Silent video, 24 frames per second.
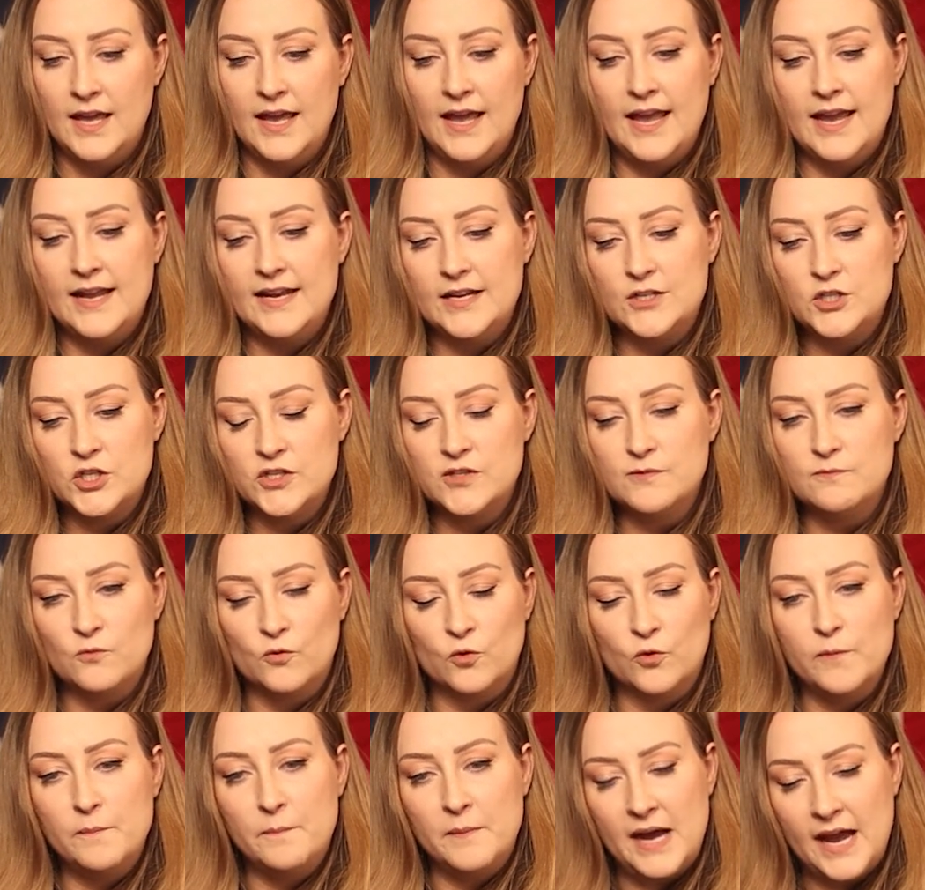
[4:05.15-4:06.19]
And it just
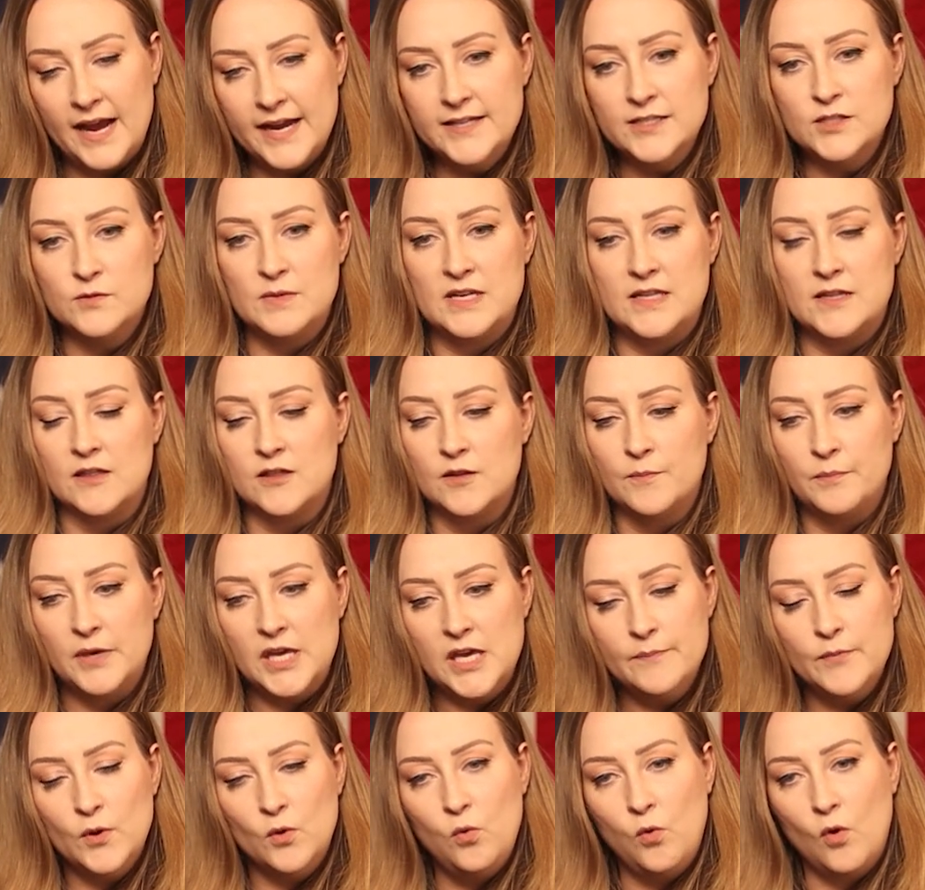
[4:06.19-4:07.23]
reminds me that the
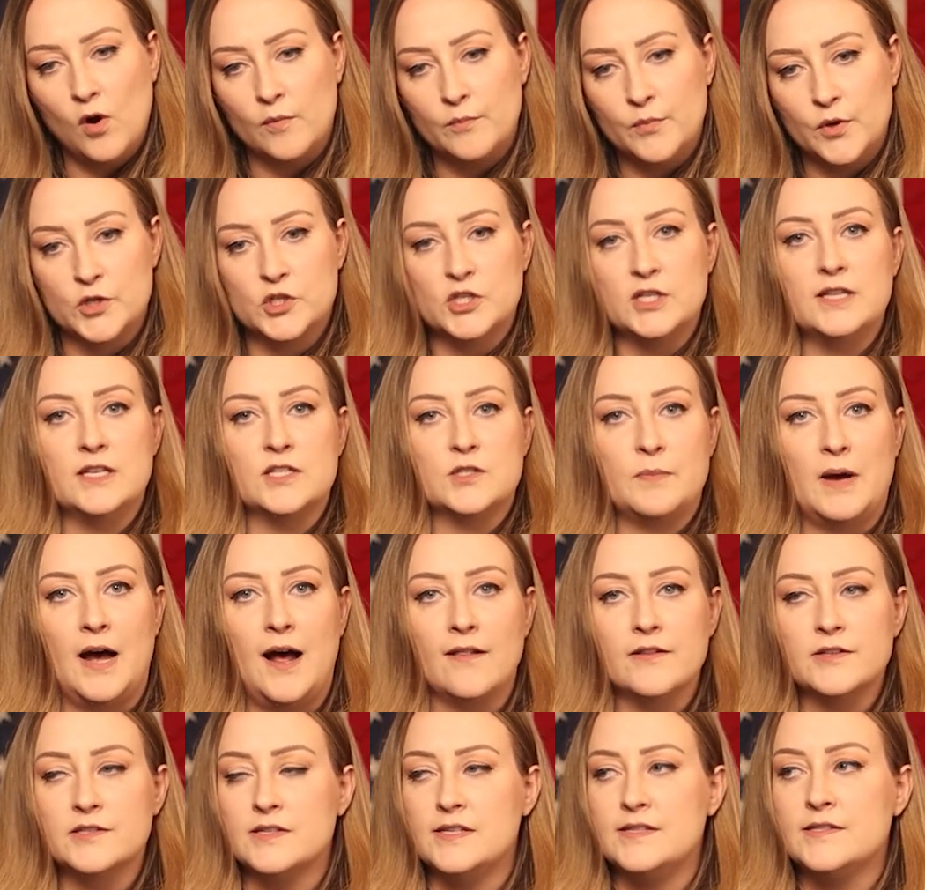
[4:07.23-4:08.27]
people who are pushing these
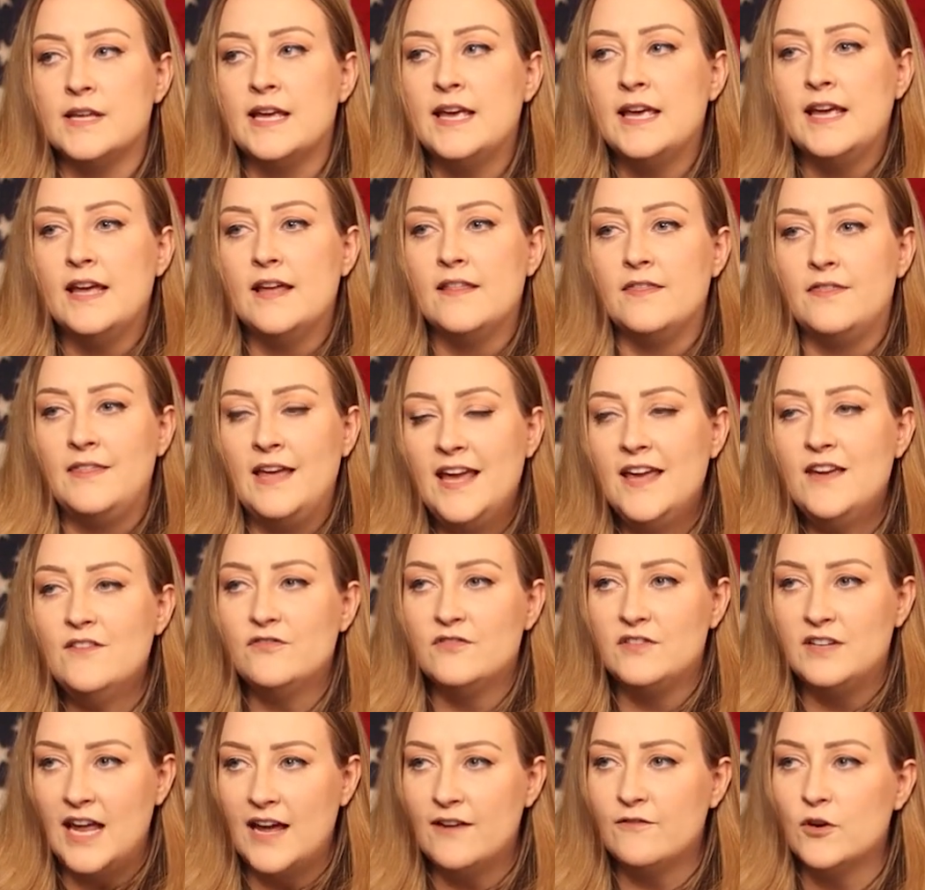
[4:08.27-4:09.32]
policies, they've
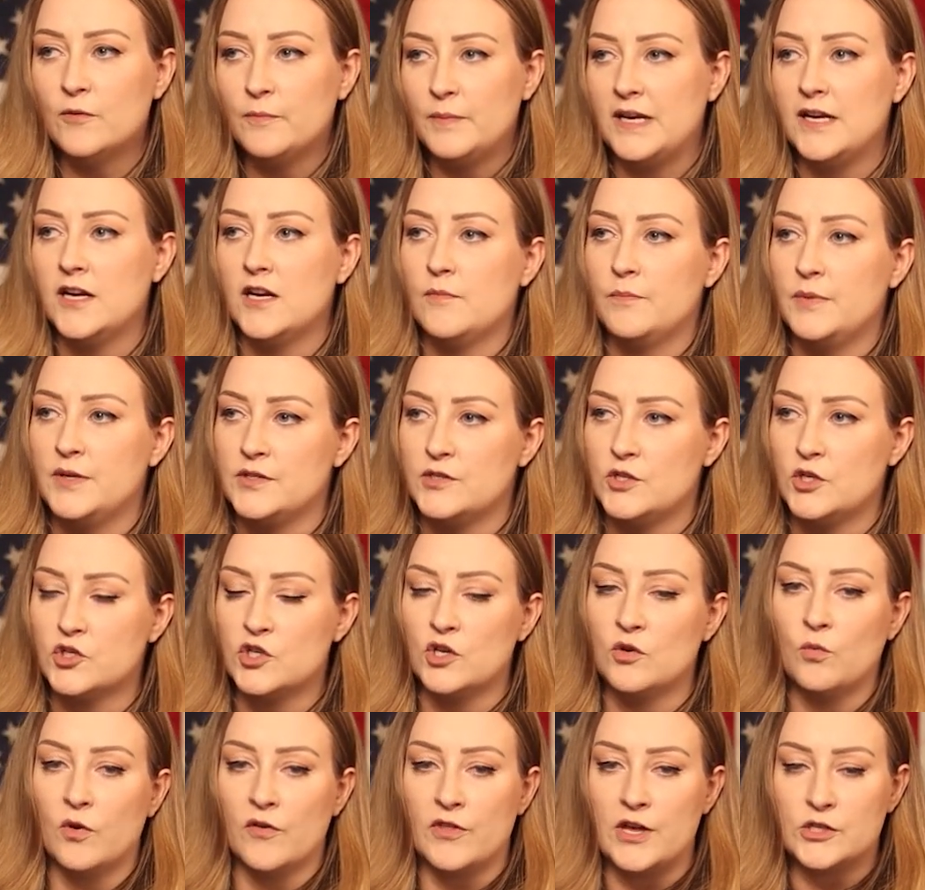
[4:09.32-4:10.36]
never been in a
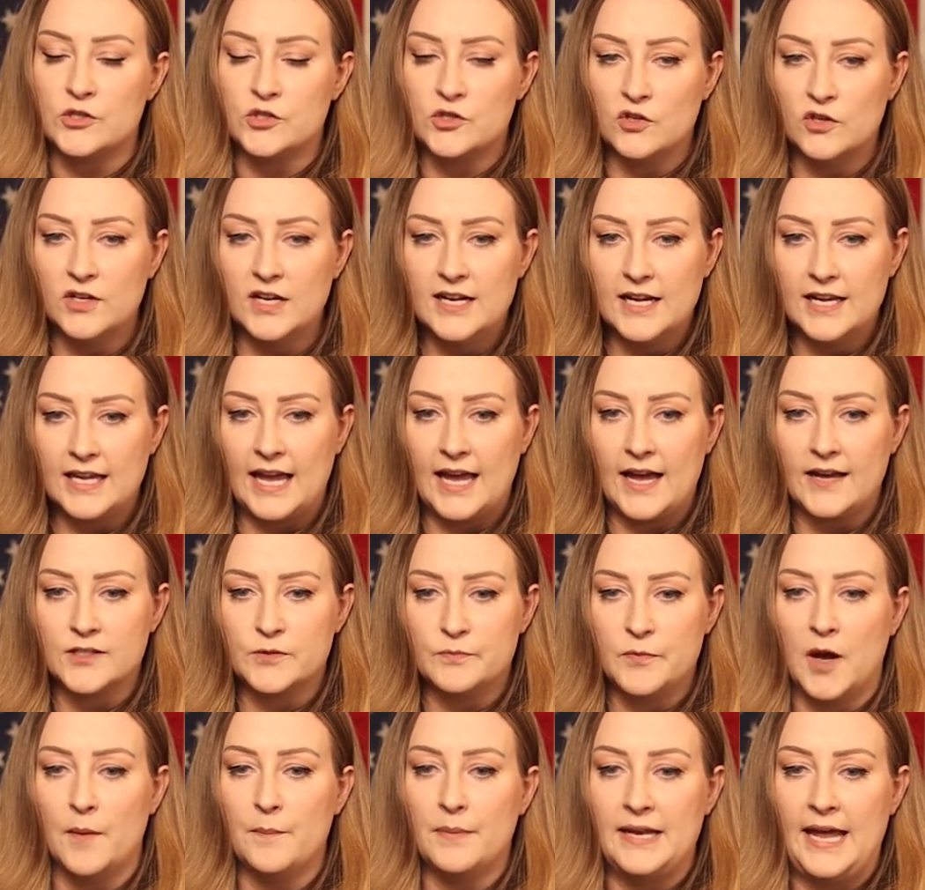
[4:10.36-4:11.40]
position where they stood at a gas
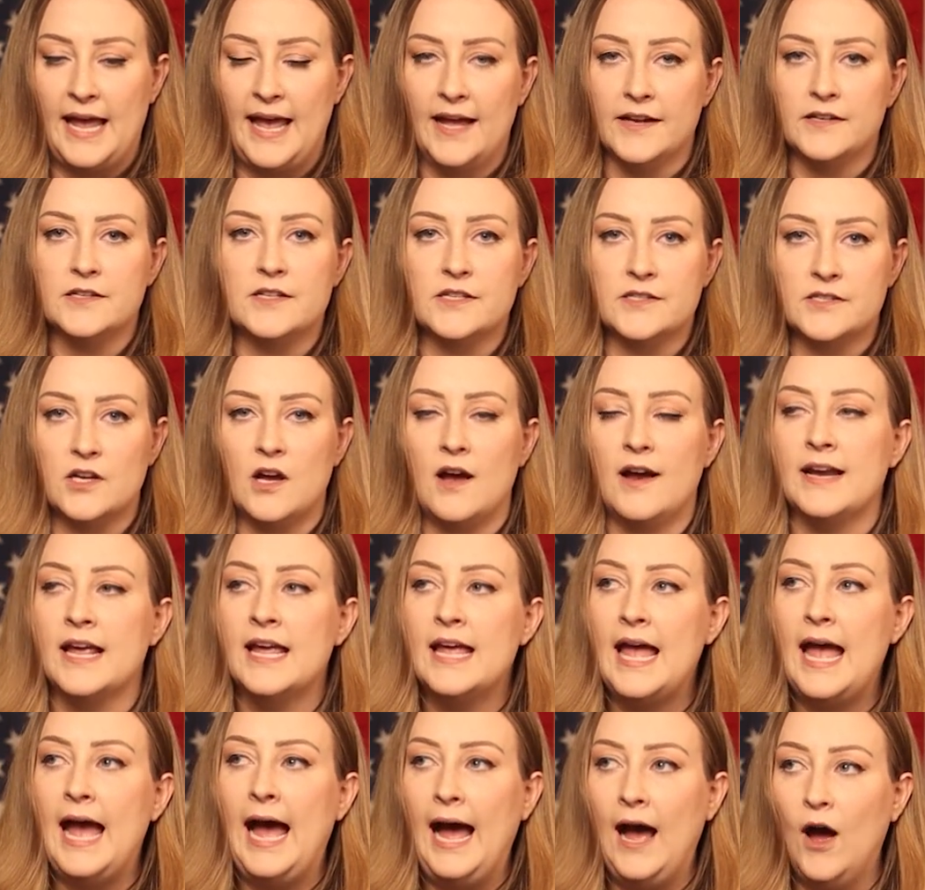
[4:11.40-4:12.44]
pump and had to decide,
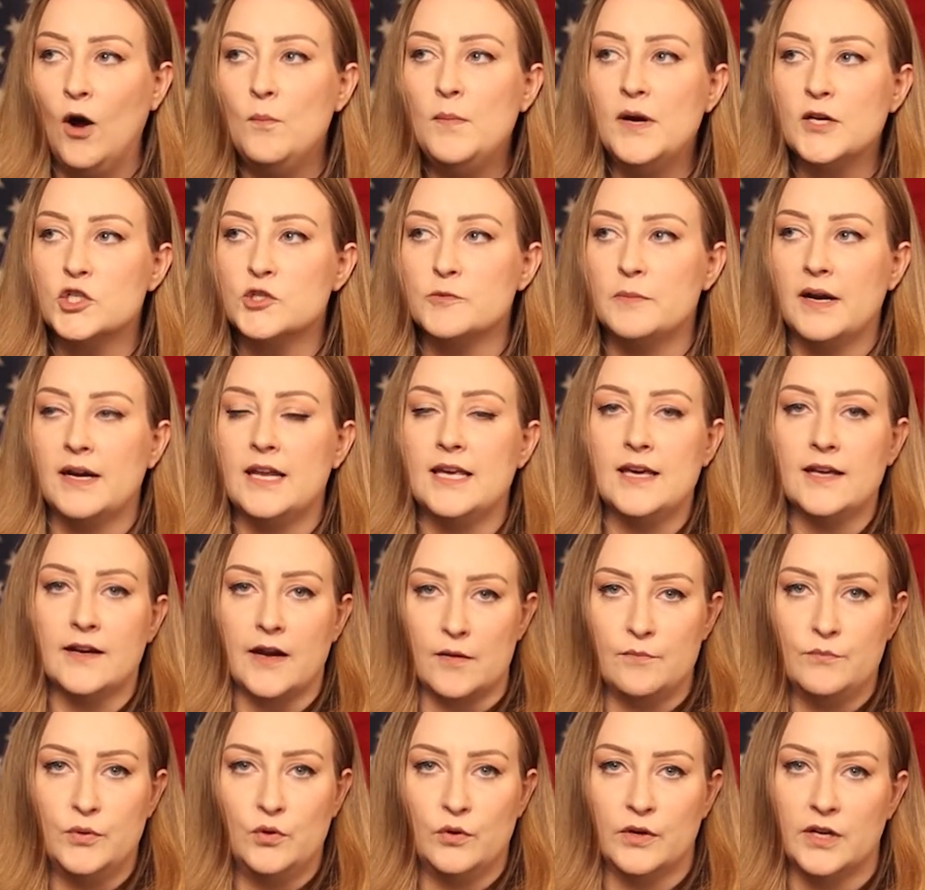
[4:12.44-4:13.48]
how much money can I
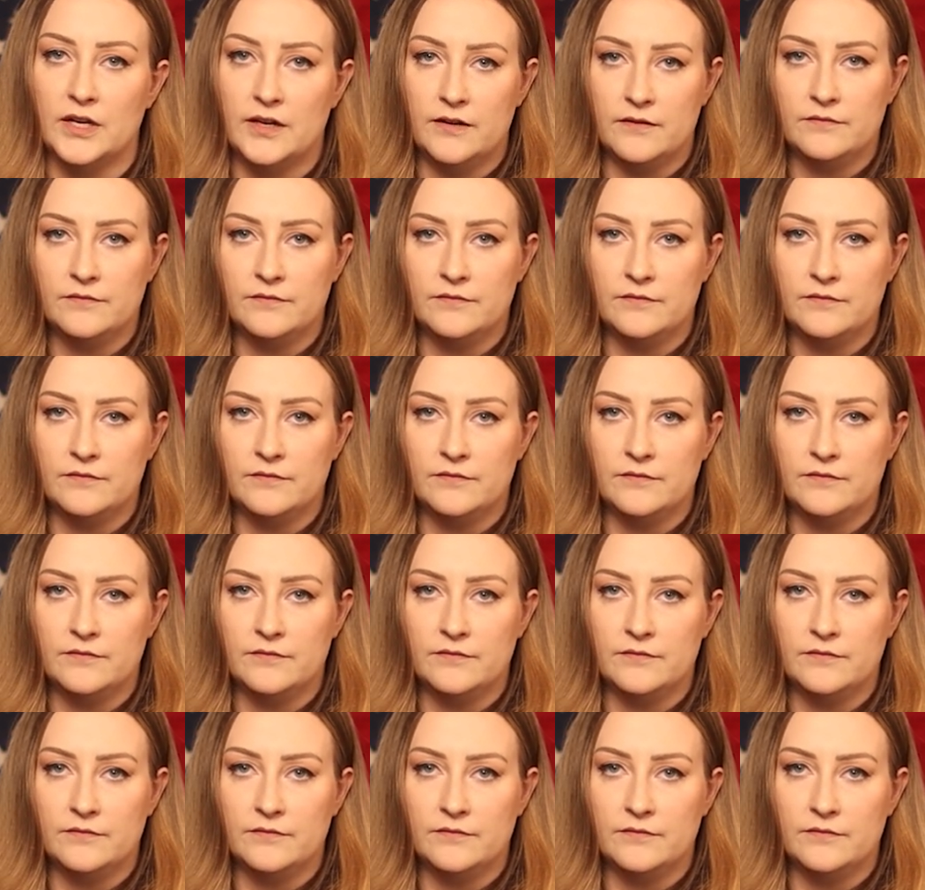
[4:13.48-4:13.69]
put in?